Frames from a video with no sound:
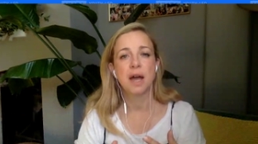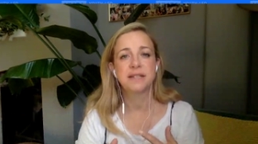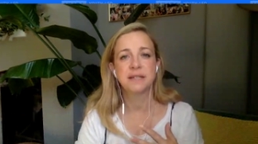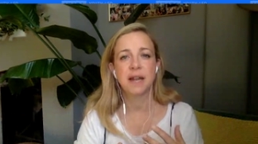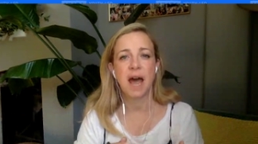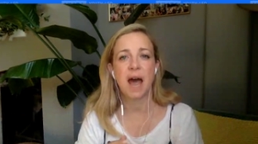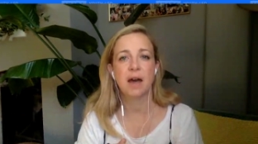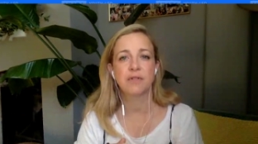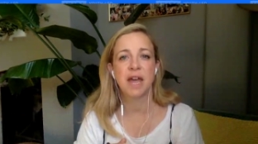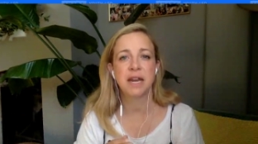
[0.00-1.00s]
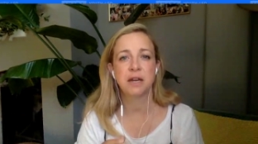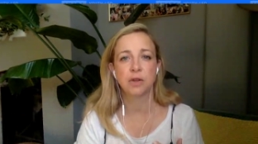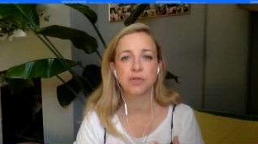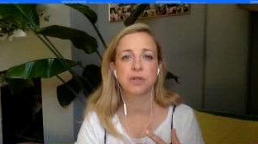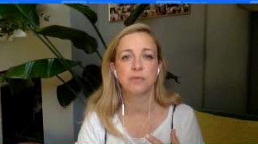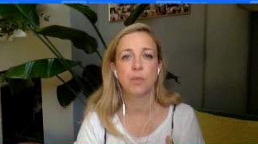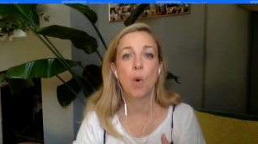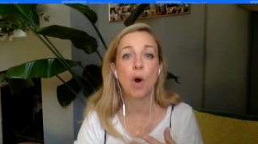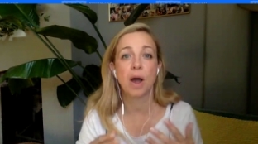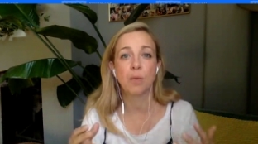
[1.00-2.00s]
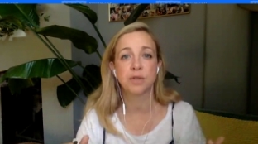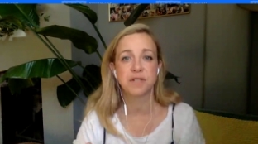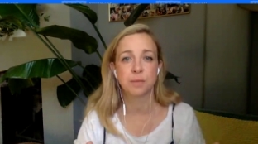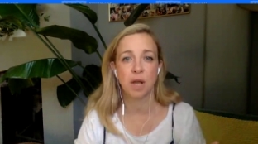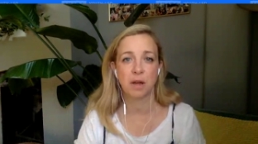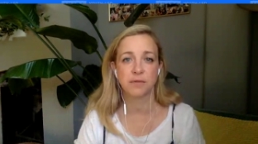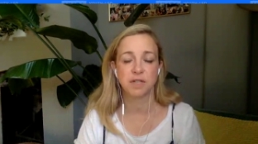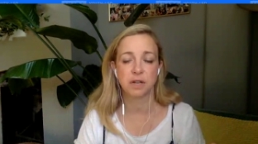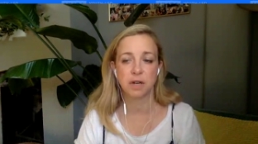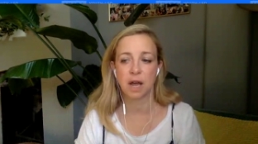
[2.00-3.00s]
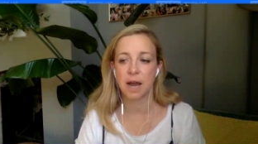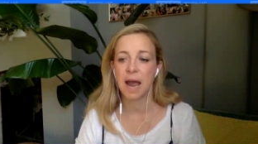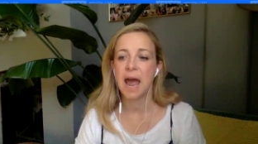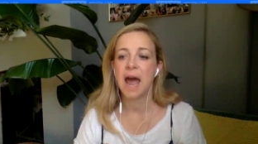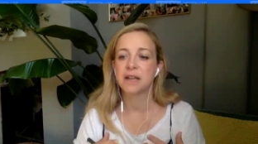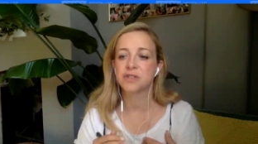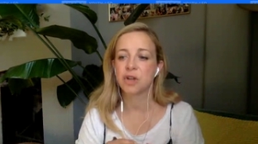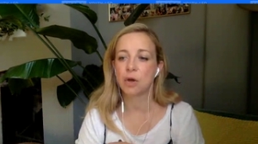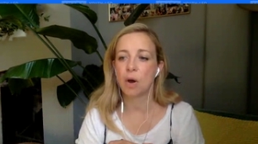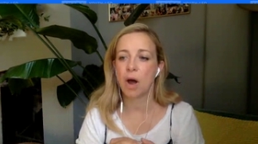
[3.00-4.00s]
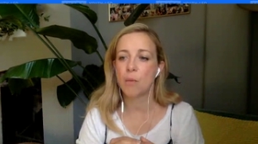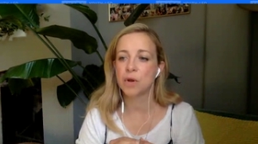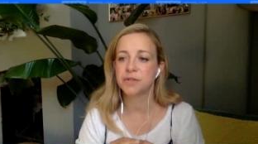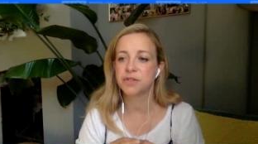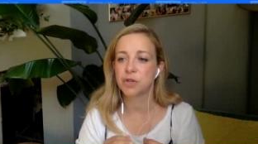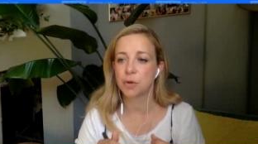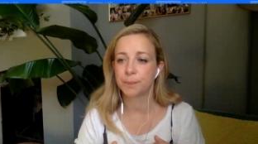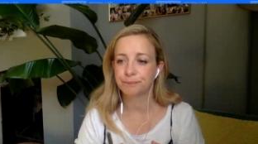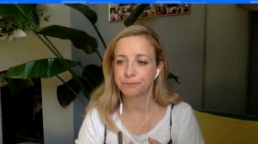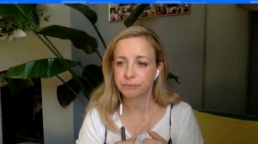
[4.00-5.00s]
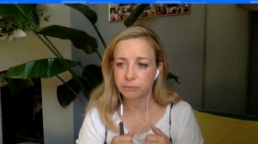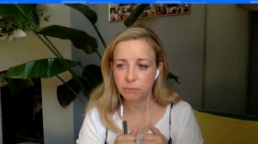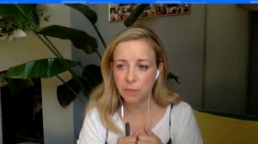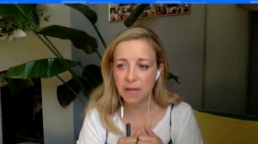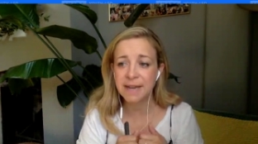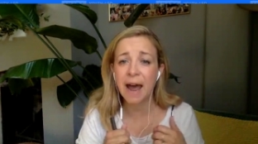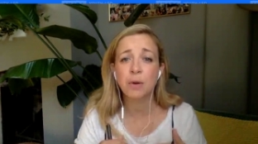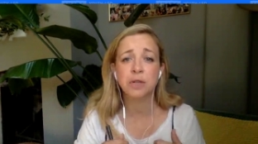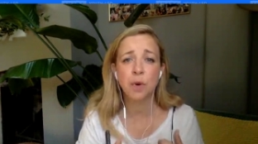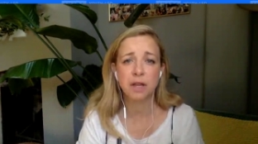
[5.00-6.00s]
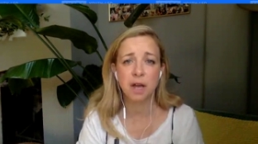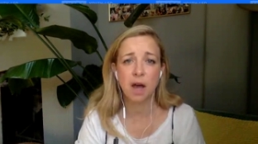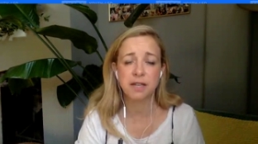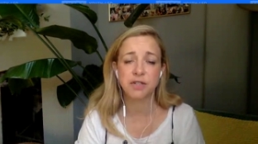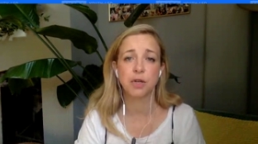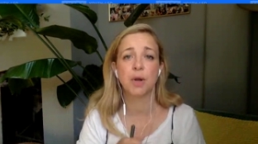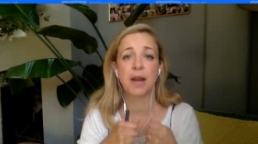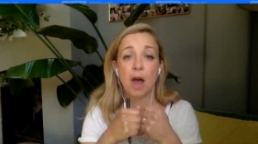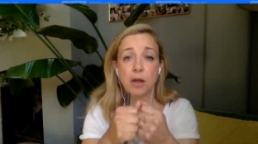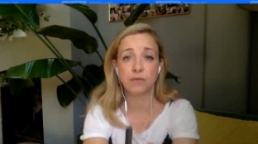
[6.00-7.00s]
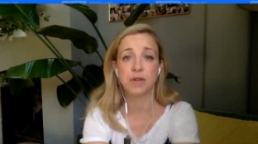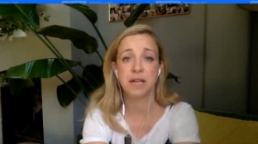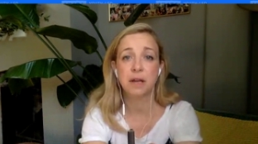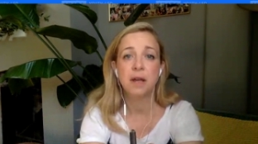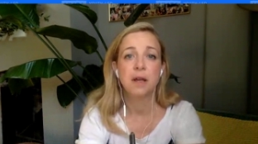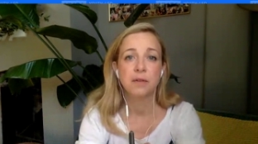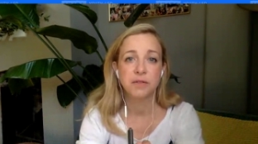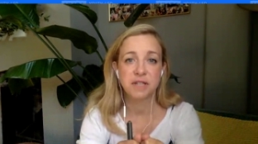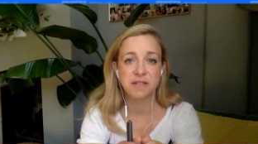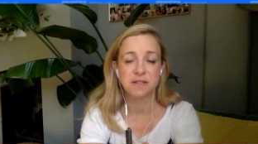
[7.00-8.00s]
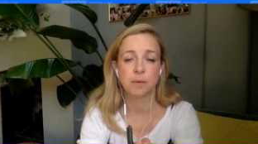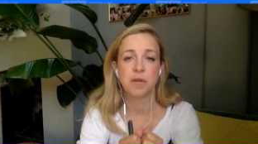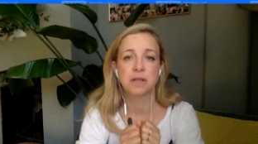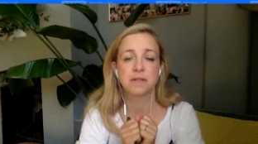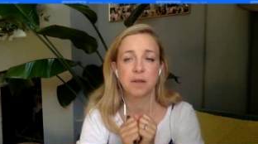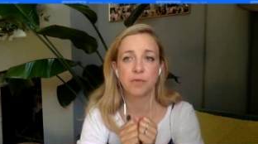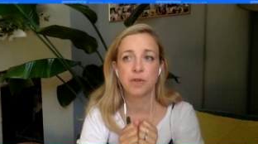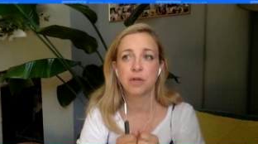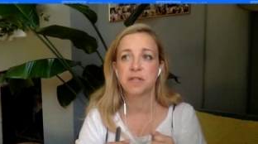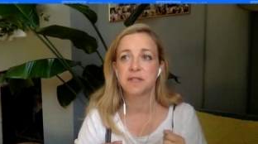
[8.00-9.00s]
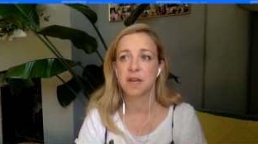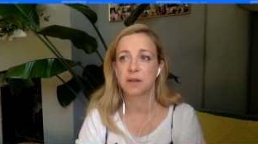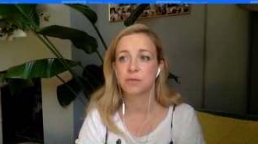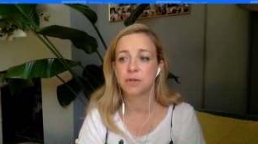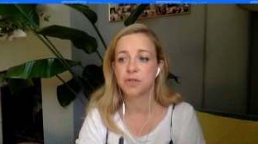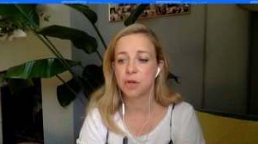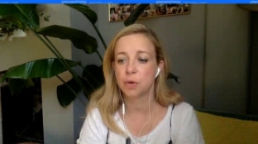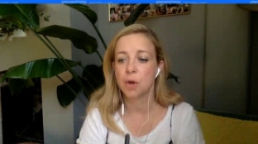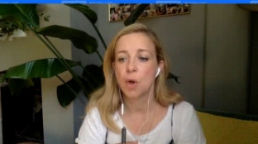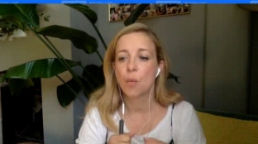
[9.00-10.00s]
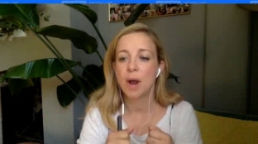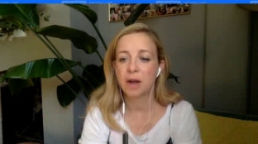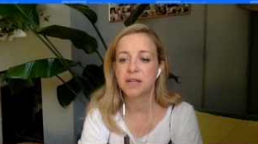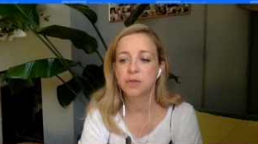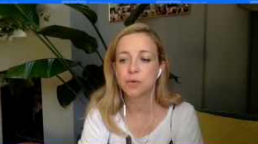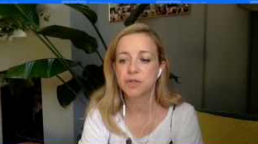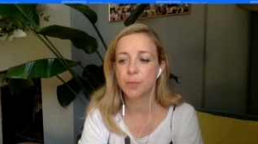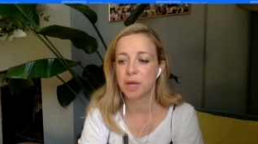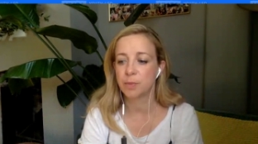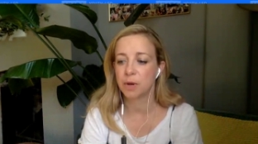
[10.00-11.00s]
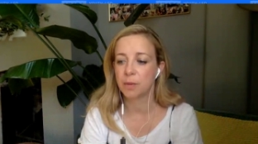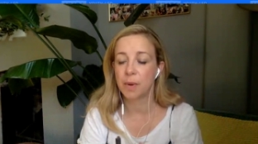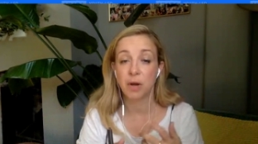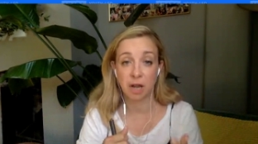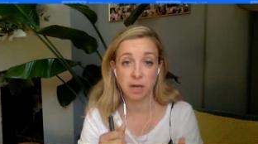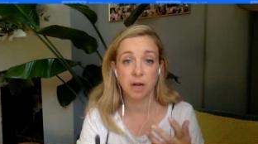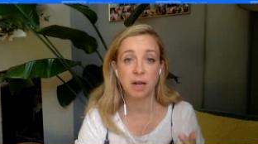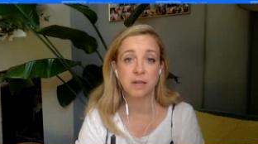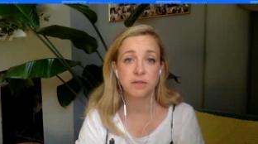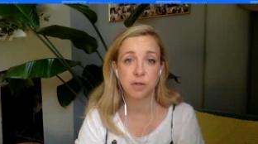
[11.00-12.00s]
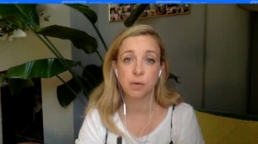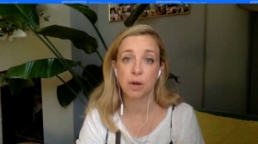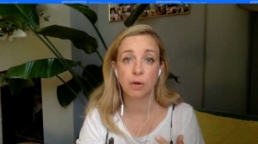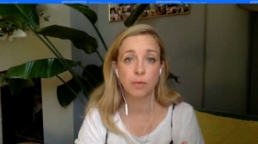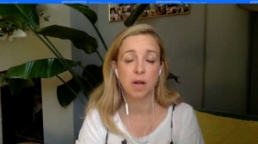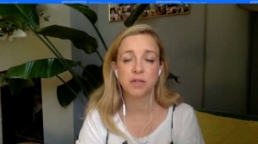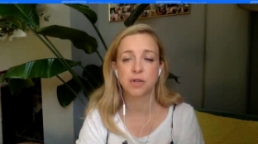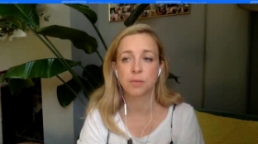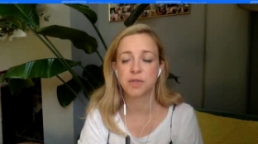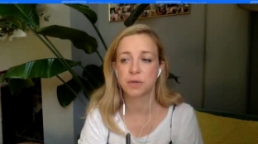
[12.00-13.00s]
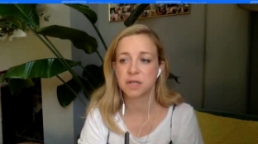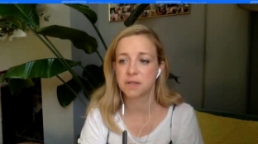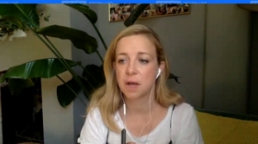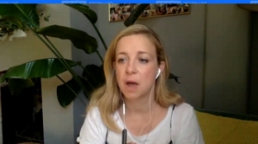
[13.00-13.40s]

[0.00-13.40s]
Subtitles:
I didn't have any notion of what I wanted my life to look like. And so I want to, now in the work that I do, and hopefully this is something that some of you can take through too, when I talk to people, and I do a lot of workshops on this,